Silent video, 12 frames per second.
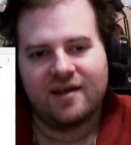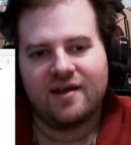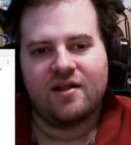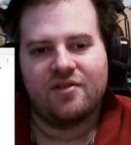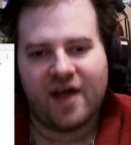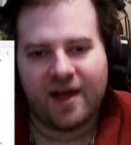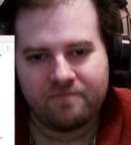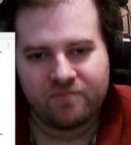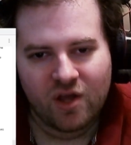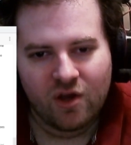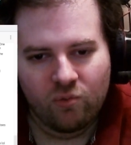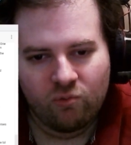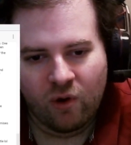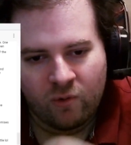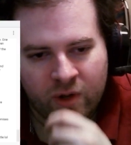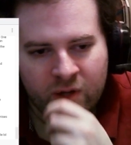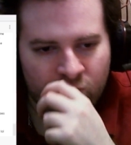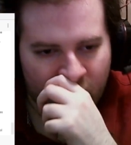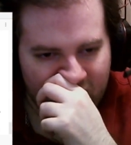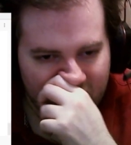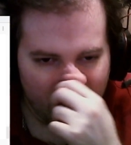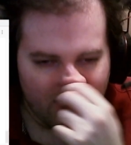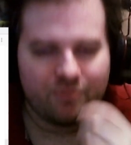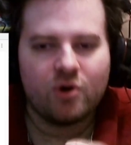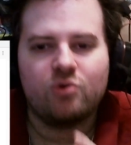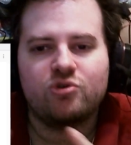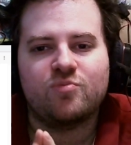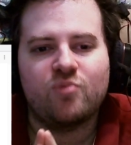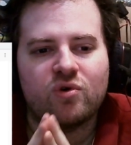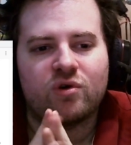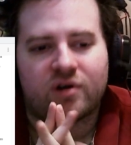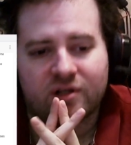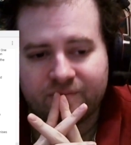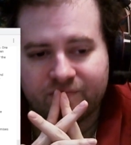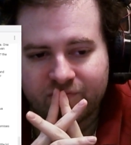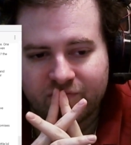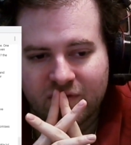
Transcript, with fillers: That when we read that post-mortem,